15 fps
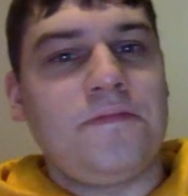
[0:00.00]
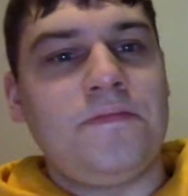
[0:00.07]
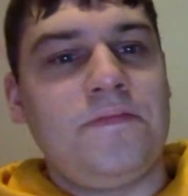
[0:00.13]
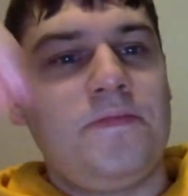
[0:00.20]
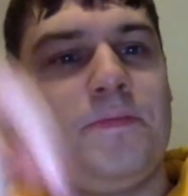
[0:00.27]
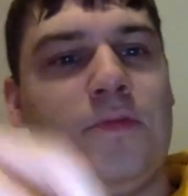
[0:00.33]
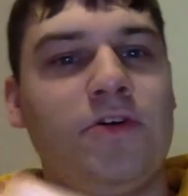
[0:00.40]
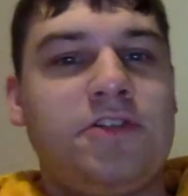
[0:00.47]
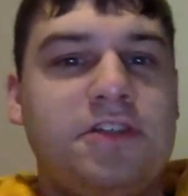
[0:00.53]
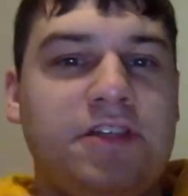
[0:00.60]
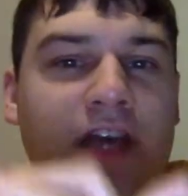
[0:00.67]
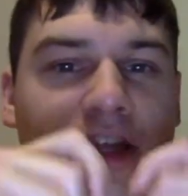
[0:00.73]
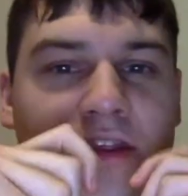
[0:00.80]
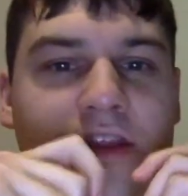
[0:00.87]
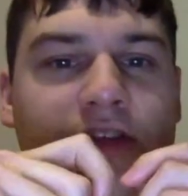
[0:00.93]
Bush has
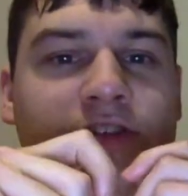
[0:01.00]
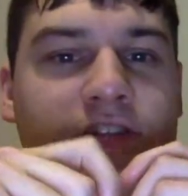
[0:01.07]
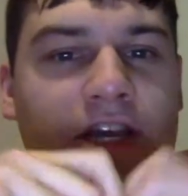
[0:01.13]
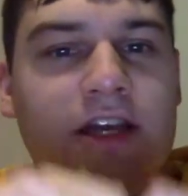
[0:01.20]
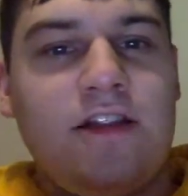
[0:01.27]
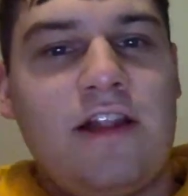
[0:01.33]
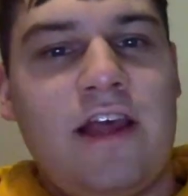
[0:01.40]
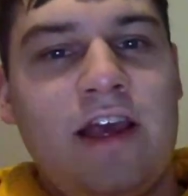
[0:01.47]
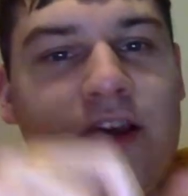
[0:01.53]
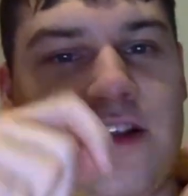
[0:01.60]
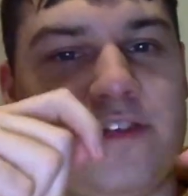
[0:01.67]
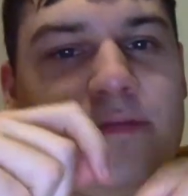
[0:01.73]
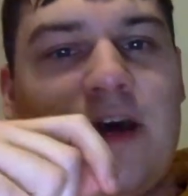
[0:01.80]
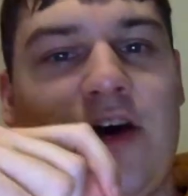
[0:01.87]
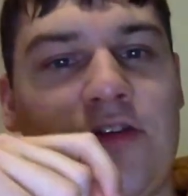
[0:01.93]
got the chicken leg in
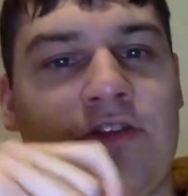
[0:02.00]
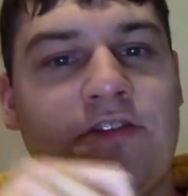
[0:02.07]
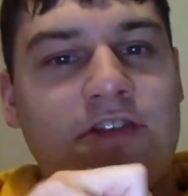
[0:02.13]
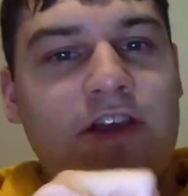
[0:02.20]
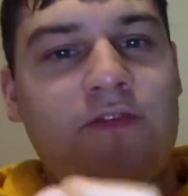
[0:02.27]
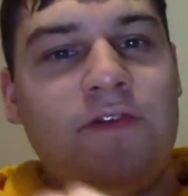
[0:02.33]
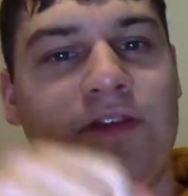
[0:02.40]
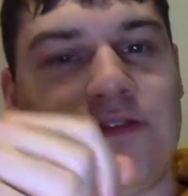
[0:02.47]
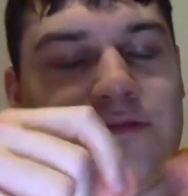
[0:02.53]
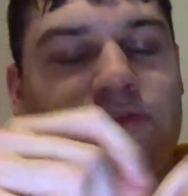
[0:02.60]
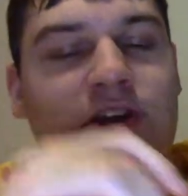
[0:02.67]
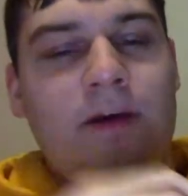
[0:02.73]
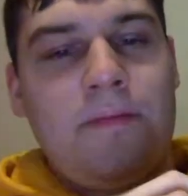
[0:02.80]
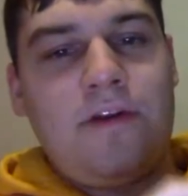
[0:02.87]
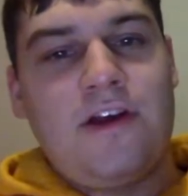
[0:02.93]
his mouth and stuff, and he's
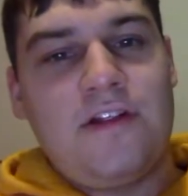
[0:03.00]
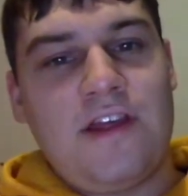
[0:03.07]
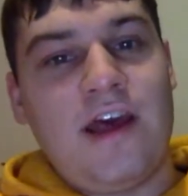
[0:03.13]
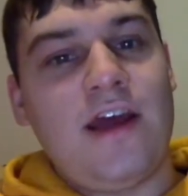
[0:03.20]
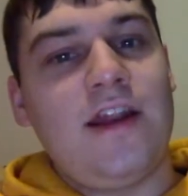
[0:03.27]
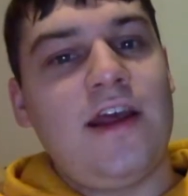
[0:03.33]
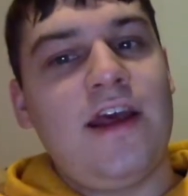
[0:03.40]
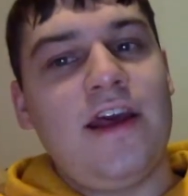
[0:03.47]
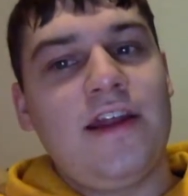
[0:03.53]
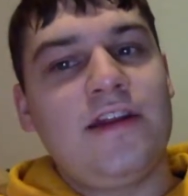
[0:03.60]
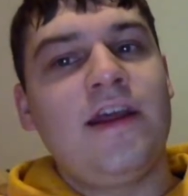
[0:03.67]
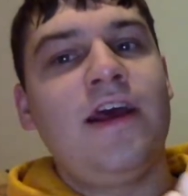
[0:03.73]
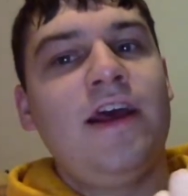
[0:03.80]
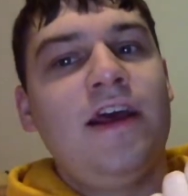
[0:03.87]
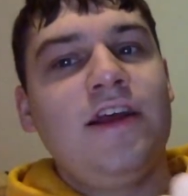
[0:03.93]
chomping on that, and
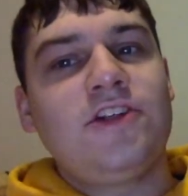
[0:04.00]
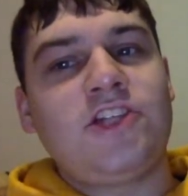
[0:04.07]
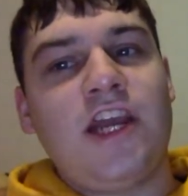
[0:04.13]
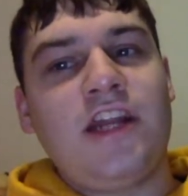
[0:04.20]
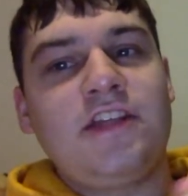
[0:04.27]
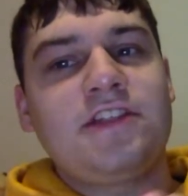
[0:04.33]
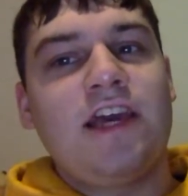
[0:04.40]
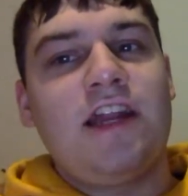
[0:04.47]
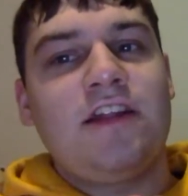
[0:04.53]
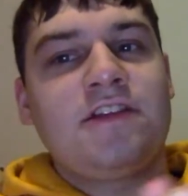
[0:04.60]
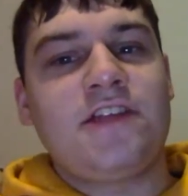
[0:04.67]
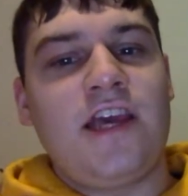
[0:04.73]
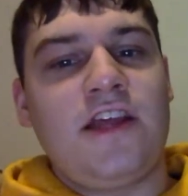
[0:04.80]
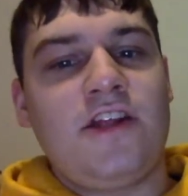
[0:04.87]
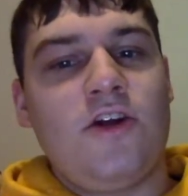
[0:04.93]
Cheney's kind of
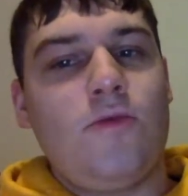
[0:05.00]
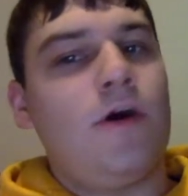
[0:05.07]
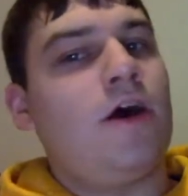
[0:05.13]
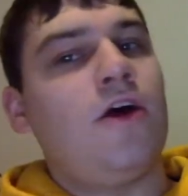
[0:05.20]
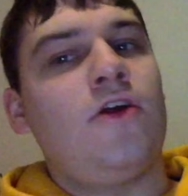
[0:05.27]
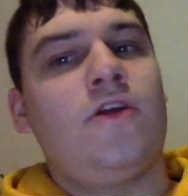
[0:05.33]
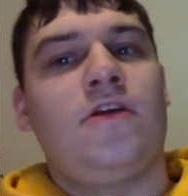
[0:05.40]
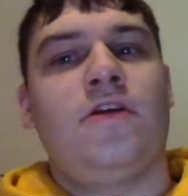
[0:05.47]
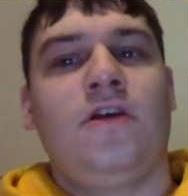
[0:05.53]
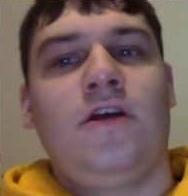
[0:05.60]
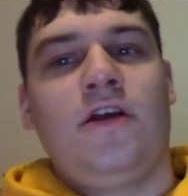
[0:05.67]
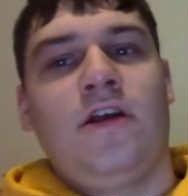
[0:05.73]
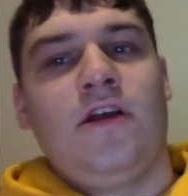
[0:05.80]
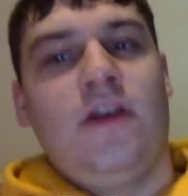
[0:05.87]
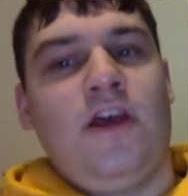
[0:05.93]
saying, well,
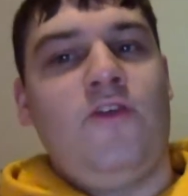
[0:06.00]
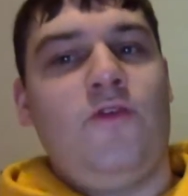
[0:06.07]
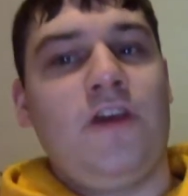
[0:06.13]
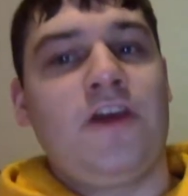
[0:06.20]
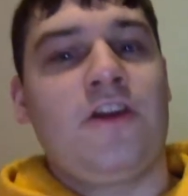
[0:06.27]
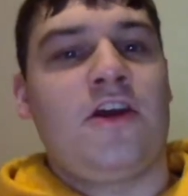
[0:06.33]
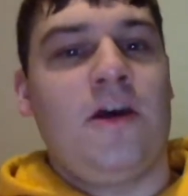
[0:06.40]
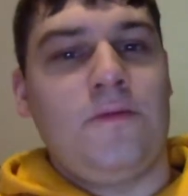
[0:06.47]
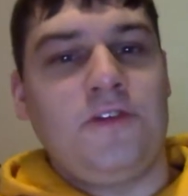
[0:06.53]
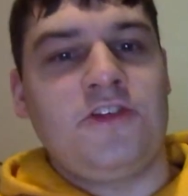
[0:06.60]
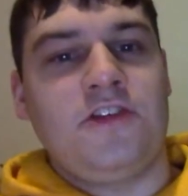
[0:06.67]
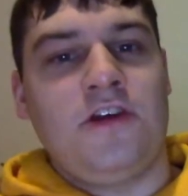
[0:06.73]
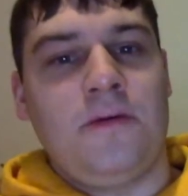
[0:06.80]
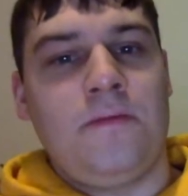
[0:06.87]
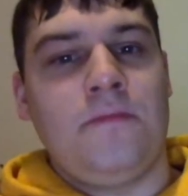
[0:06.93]
if we could come to
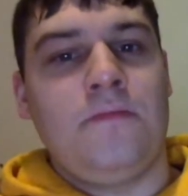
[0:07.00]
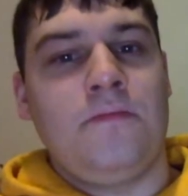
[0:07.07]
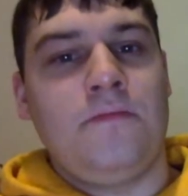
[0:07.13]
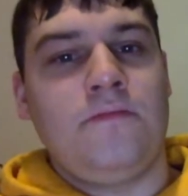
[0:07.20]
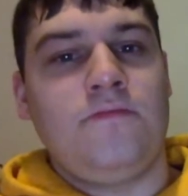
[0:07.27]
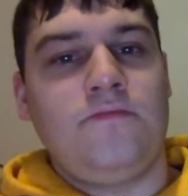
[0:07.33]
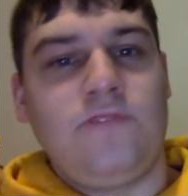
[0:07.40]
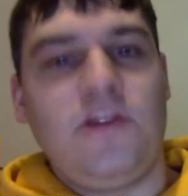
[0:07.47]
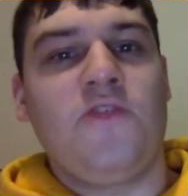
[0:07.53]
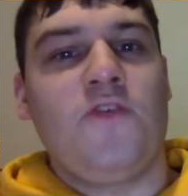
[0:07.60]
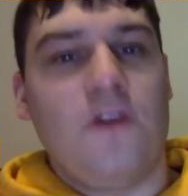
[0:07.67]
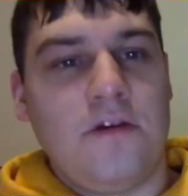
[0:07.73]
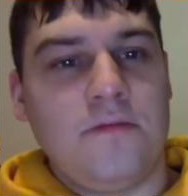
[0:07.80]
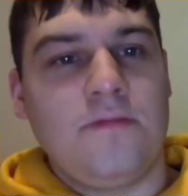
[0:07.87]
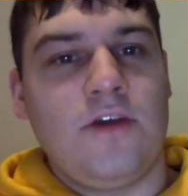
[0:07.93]
some
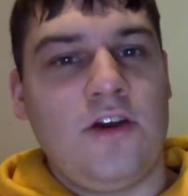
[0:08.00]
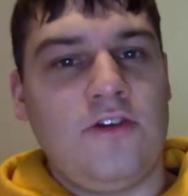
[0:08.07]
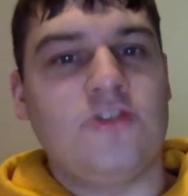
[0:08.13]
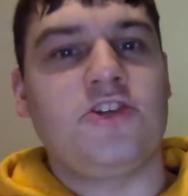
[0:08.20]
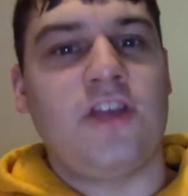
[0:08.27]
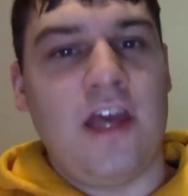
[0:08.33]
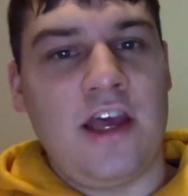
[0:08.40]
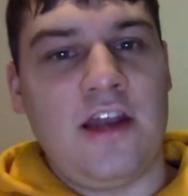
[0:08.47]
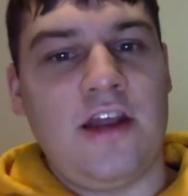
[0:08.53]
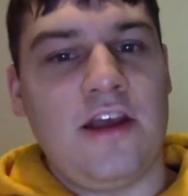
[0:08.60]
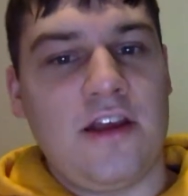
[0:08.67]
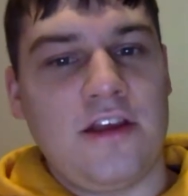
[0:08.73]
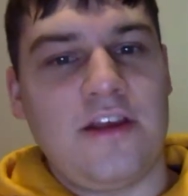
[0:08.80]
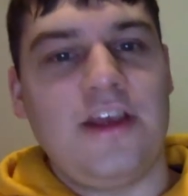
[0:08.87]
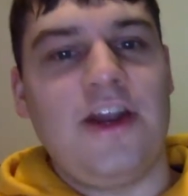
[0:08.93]
different understanding,
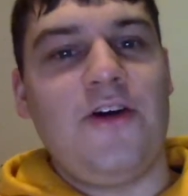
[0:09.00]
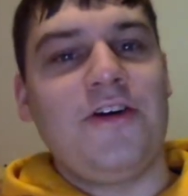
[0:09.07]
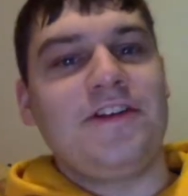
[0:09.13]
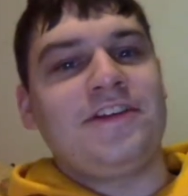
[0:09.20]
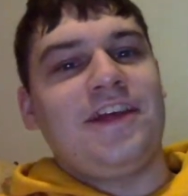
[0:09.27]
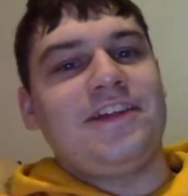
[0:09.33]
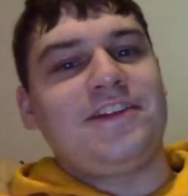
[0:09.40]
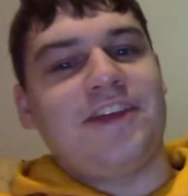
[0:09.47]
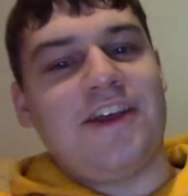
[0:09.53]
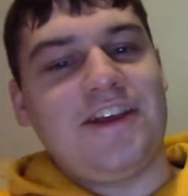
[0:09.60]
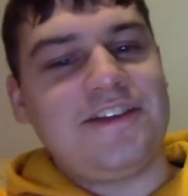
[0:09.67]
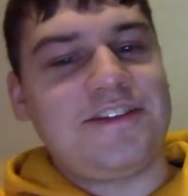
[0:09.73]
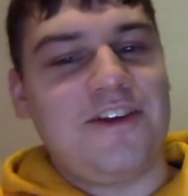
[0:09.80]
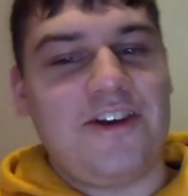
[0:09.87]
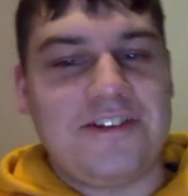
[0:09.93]
and stuff.
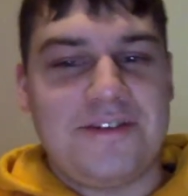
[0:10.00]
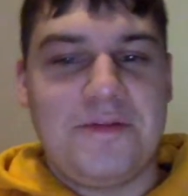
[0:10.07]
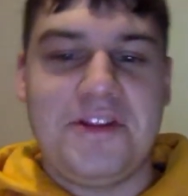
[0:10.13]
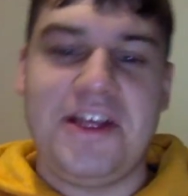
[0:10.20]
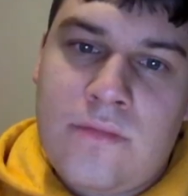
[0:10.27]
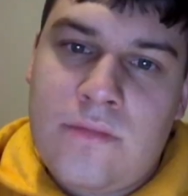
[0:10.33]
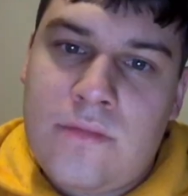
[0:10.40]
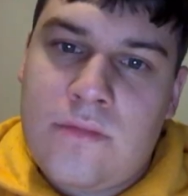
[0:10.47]
He's awesome in that.